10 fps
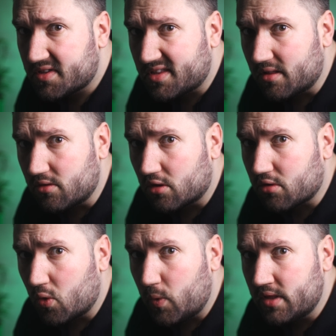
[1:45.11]
Still not
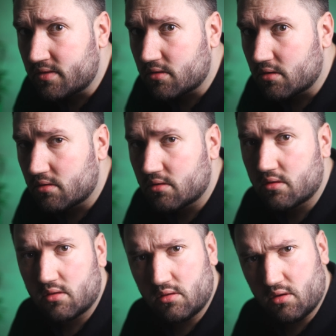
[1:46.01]
convinced?
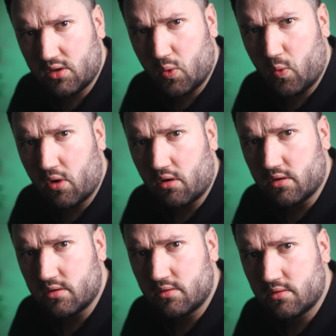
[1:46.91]
Not a
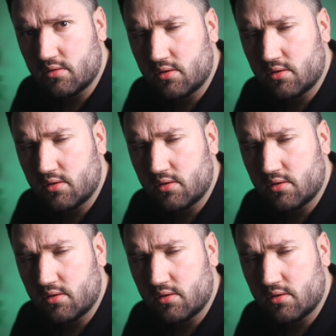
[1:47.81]
word.